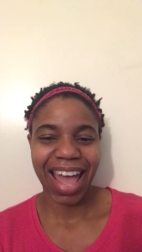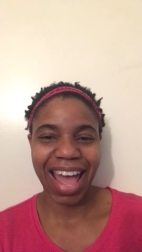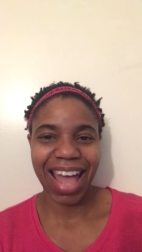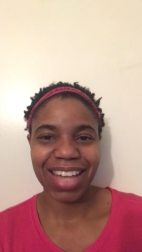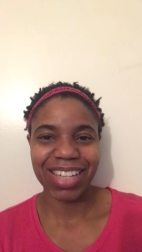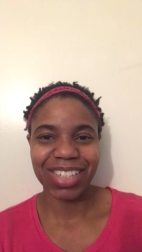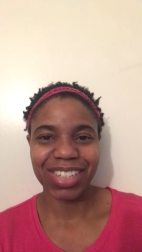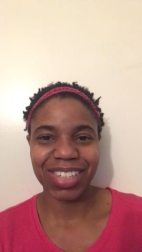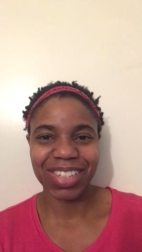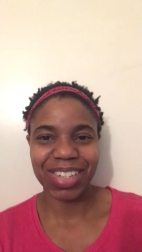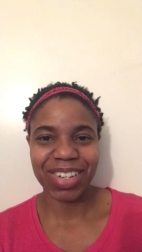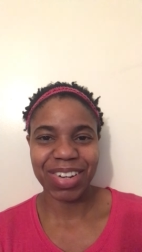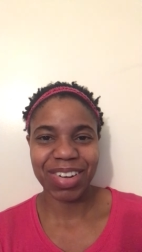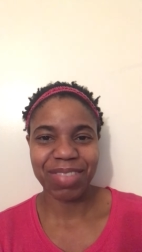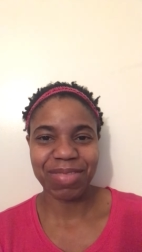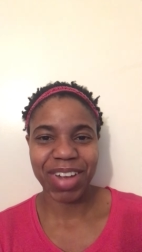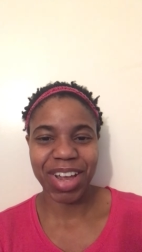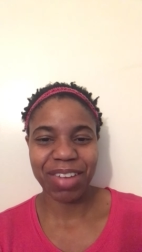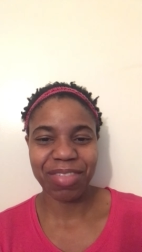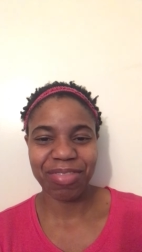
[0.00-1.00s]
And
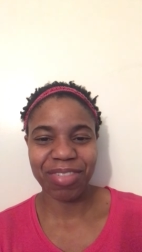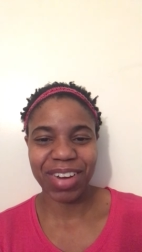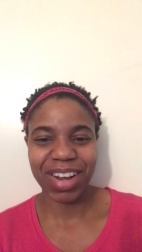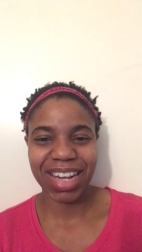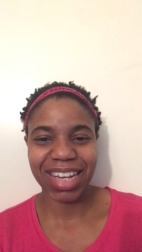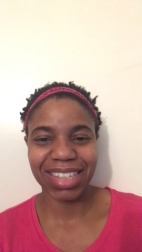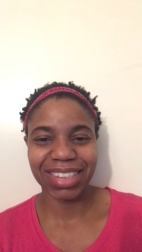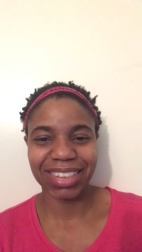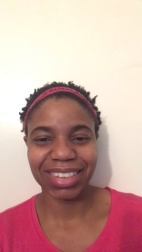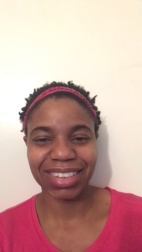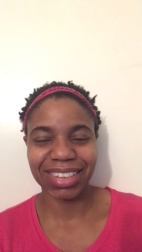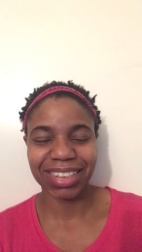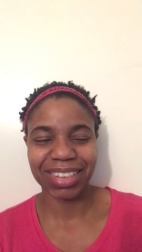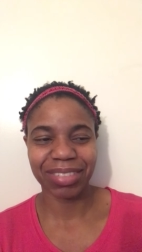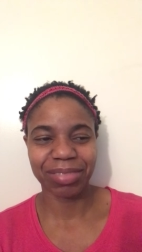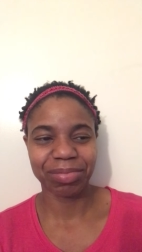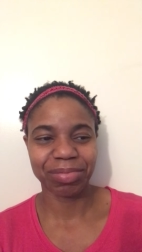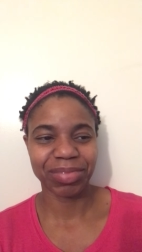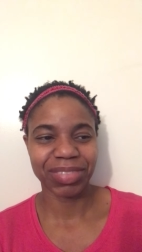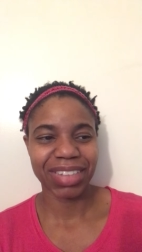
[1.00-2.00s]
so, my friends,
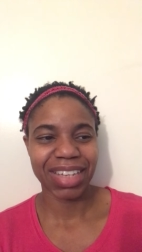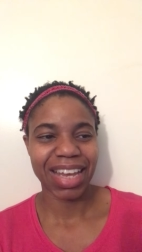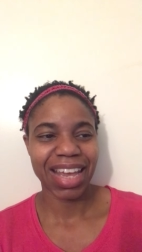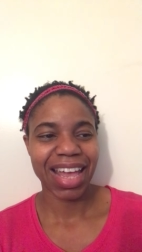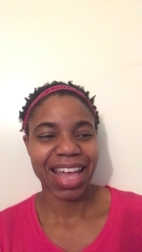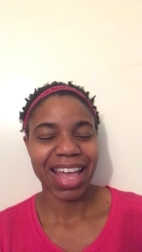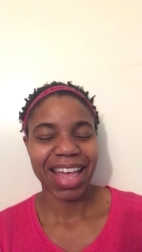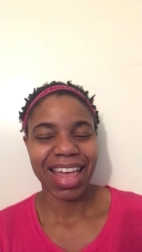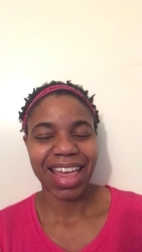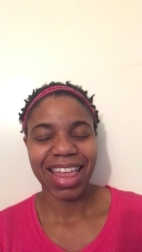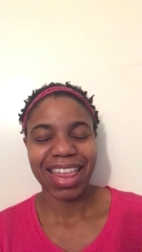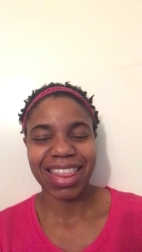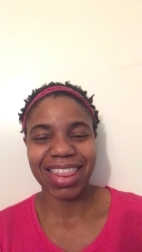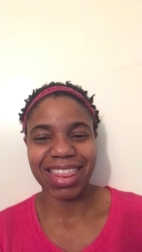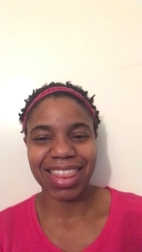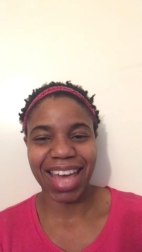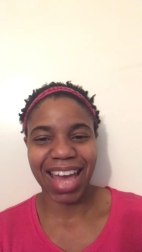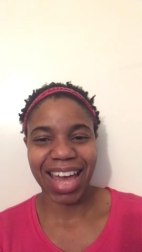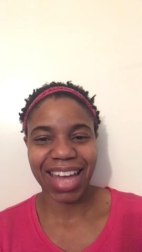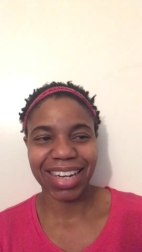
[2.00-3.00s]

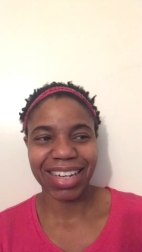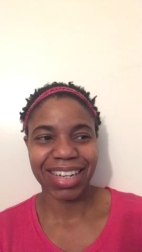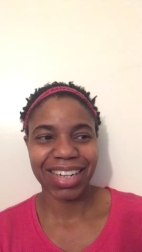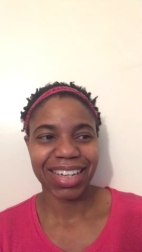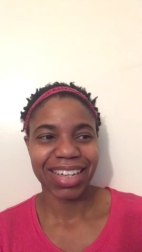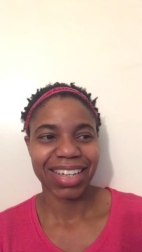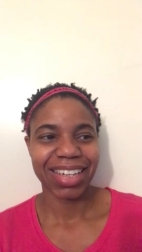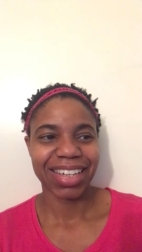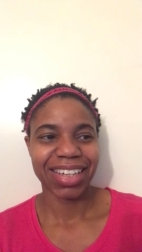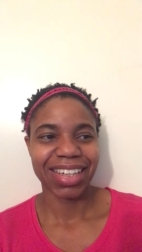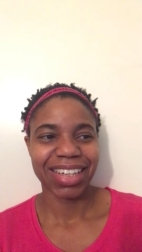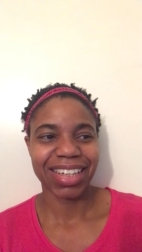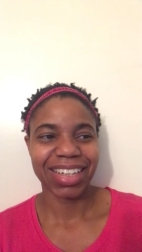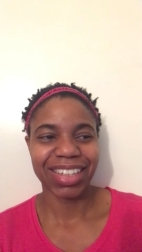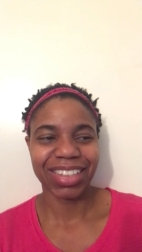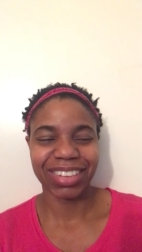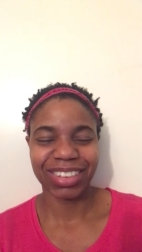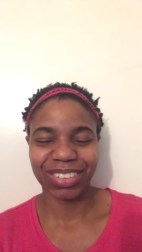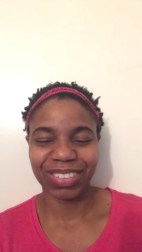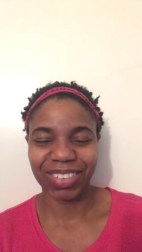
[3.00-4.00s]
that
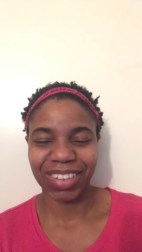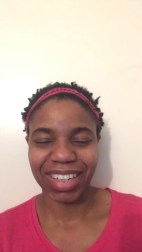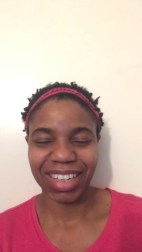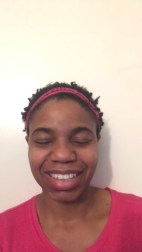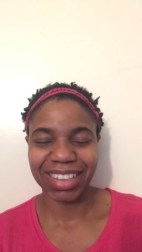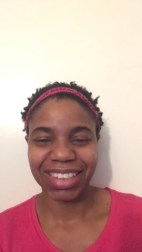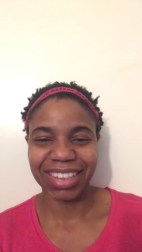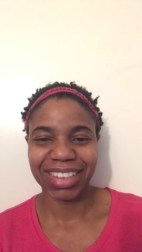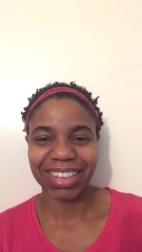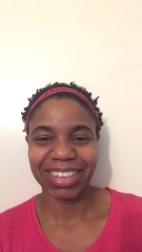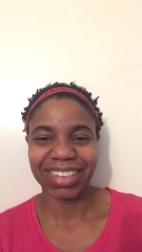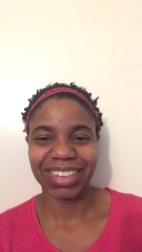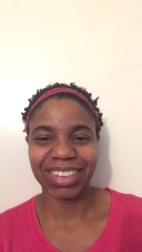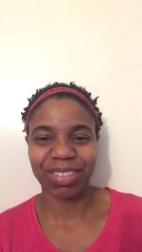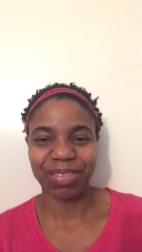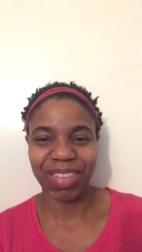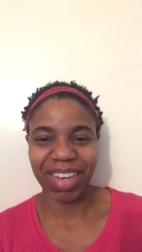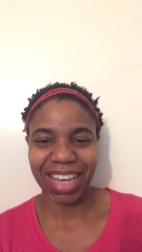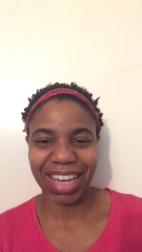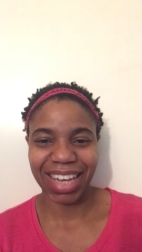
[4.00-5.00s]
is what
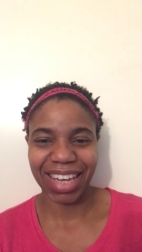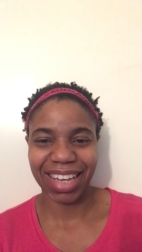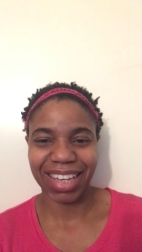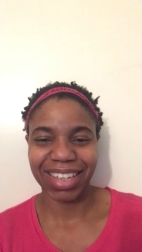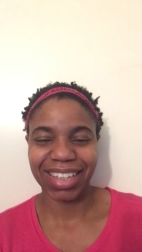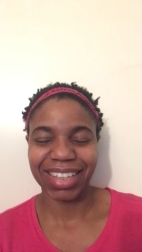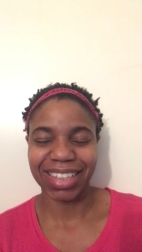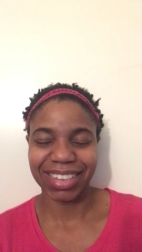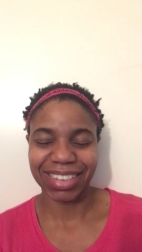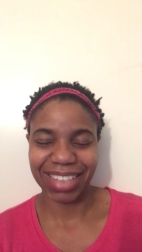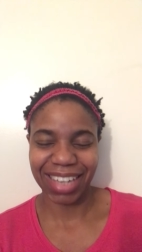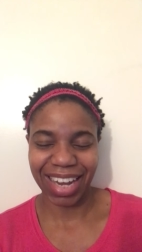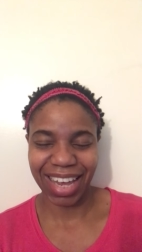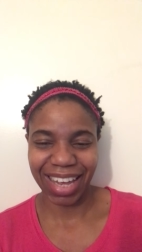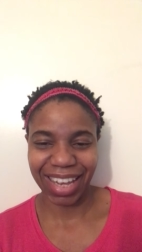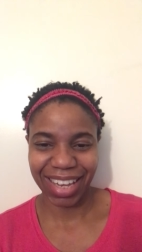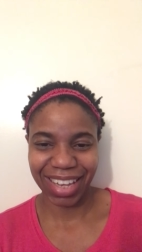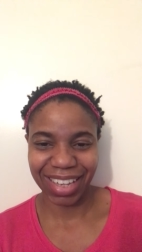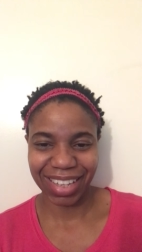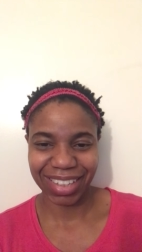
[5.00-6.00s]
Jamaica is
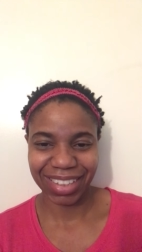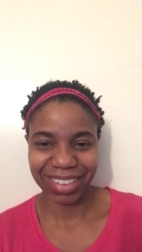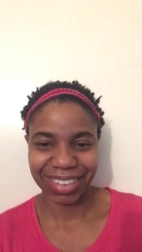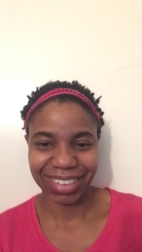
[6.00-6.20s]
like.